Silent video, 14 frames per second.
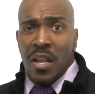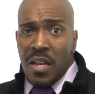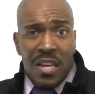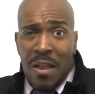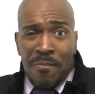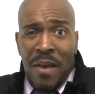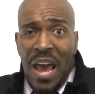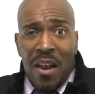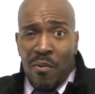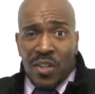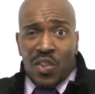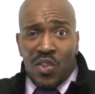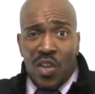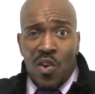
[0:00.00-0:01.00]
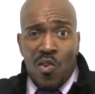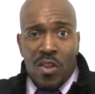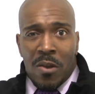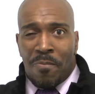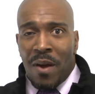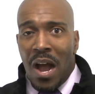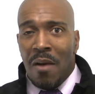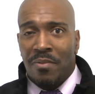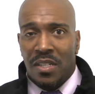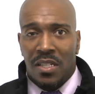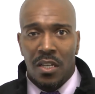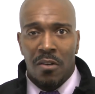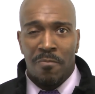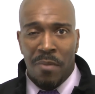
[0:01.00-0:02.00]
Doesn't matter what you do, your problems will
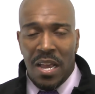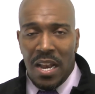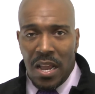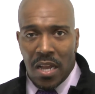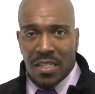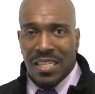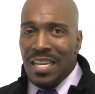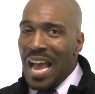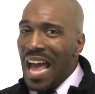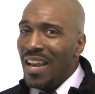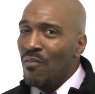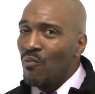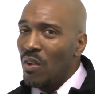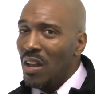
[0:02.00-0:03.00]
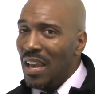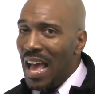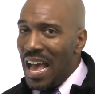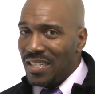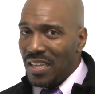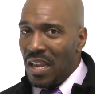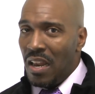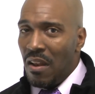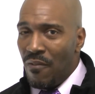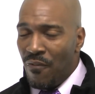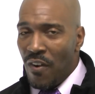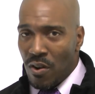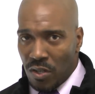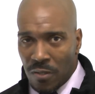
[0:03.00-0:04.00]
still be there. See, I didn't realize that at
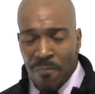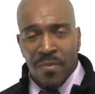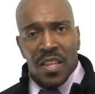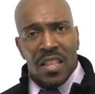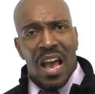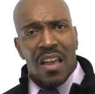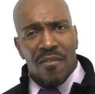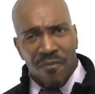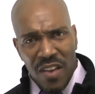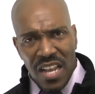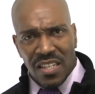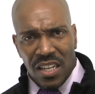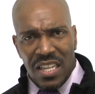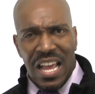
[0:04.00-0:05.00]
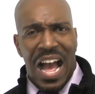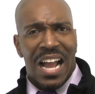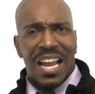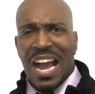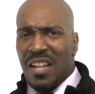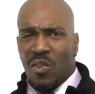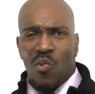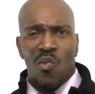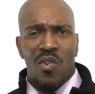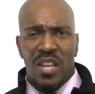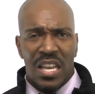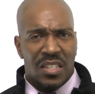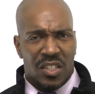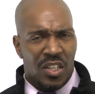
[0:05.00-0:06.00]
first. Now, eventually, I got through
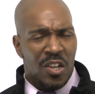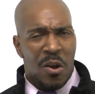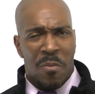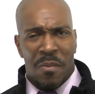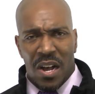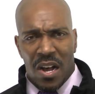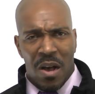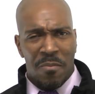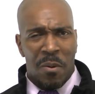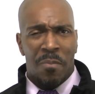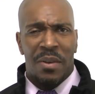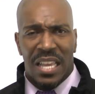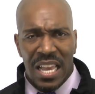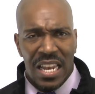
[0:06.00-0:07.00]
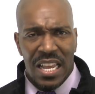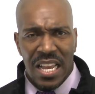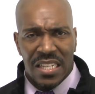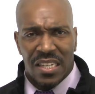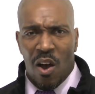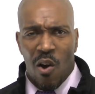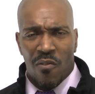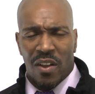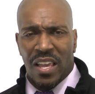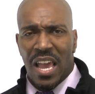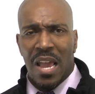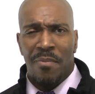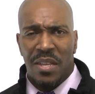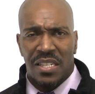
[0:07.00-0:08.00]
this, my humble beginnings, and I
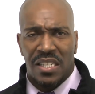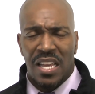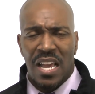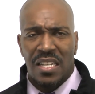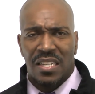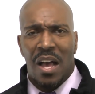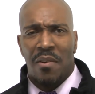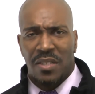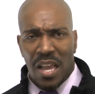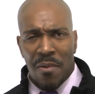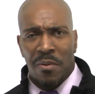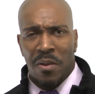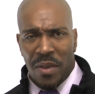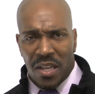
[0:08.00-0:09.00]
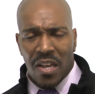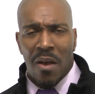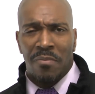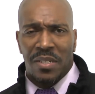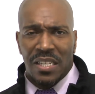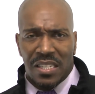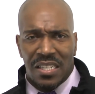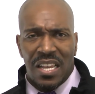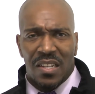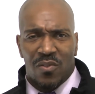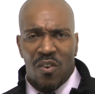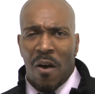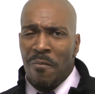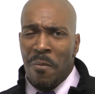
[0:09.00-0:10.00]
overcame these things, and I was able to become
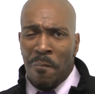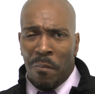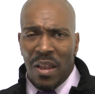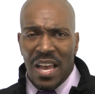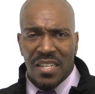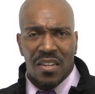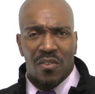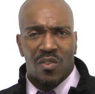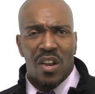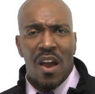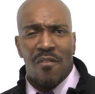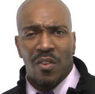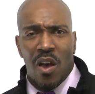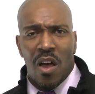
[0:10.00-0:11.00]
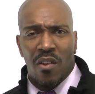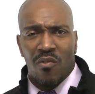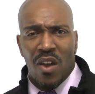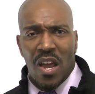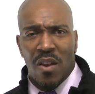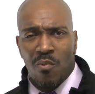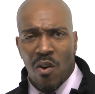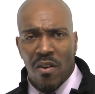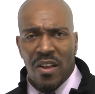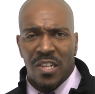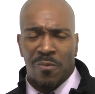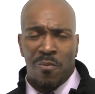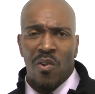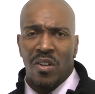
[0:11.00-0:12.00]
successful. I've been blessed. I've traveled all around the world. I've
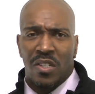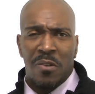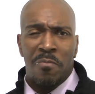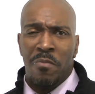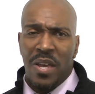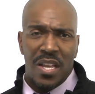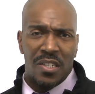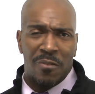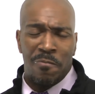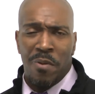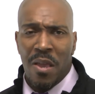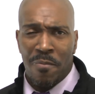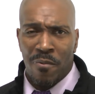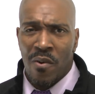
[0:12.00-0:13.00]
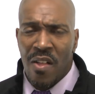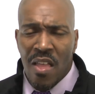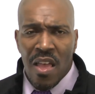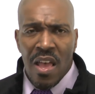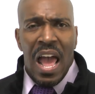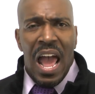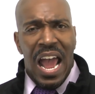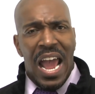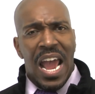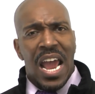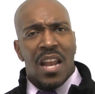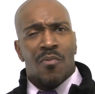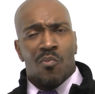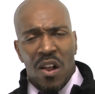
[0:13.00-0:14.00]
spoken to millions of people.
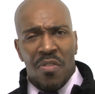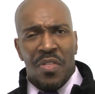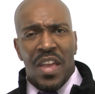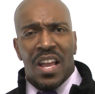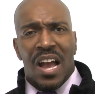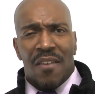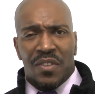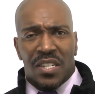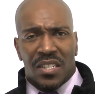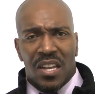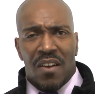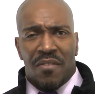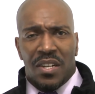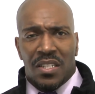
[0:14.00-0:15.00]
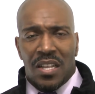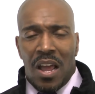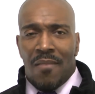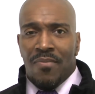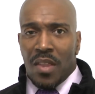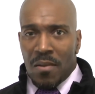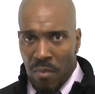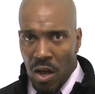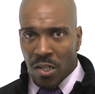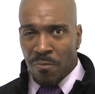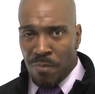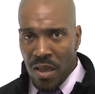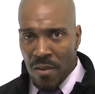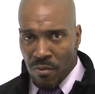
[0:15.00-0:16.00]
And one thing I've discovered is that
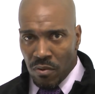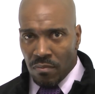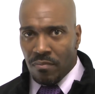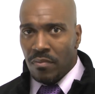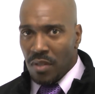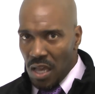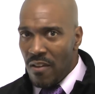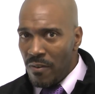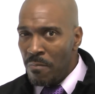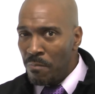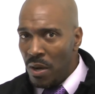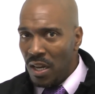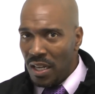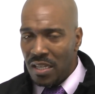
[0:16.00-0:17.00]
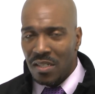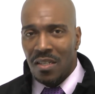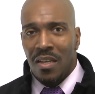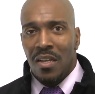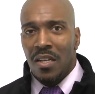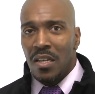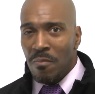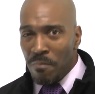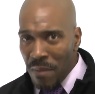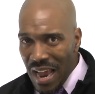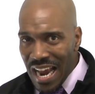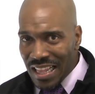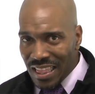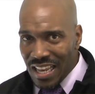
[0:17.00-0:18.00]
most people, even bullies, the
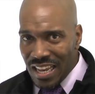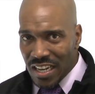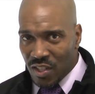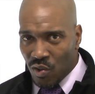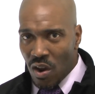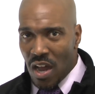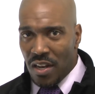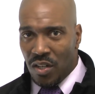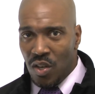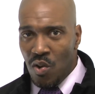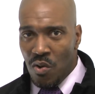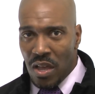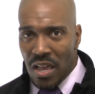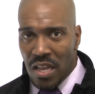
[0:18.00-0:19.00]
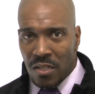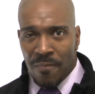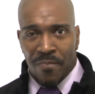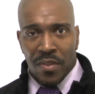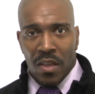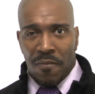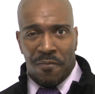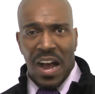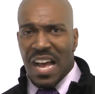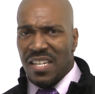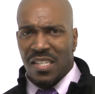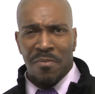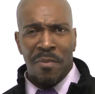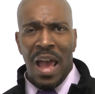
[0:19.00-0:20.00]
main thing they're trying to do is find
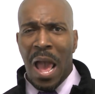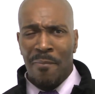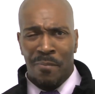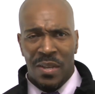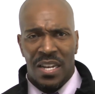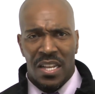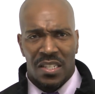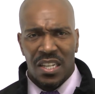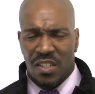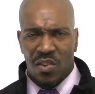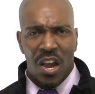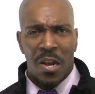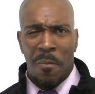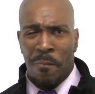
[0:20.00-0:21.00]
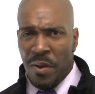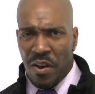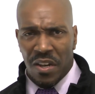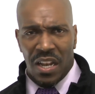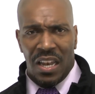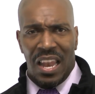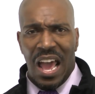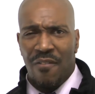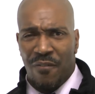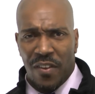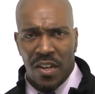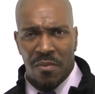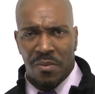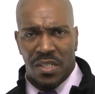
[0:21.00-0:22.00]
some happiness. They're trying to build a life for
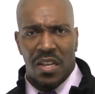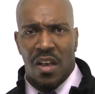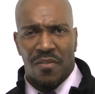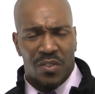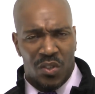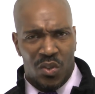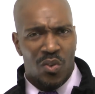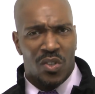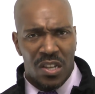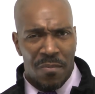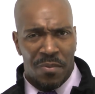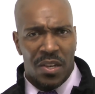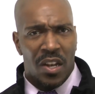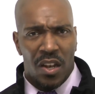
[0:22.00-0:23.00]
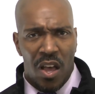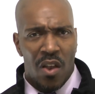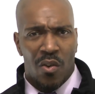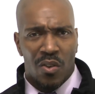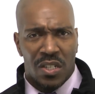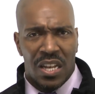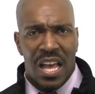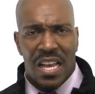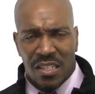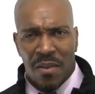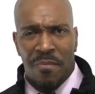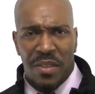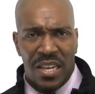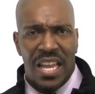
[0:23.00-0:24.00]
themselves, to do something along those lines,
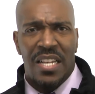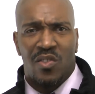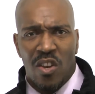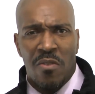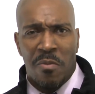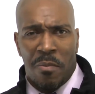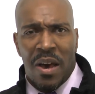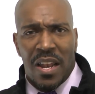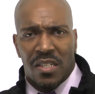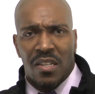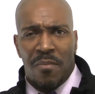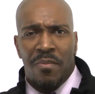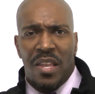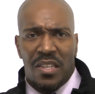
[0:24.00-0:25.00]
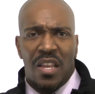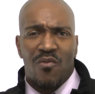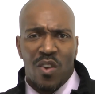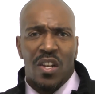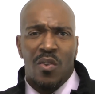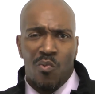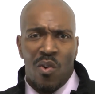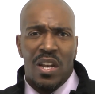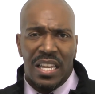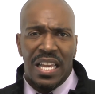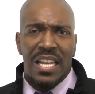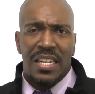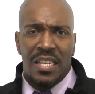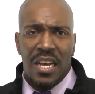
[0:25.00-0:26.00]
something they dream about or something that they really want to get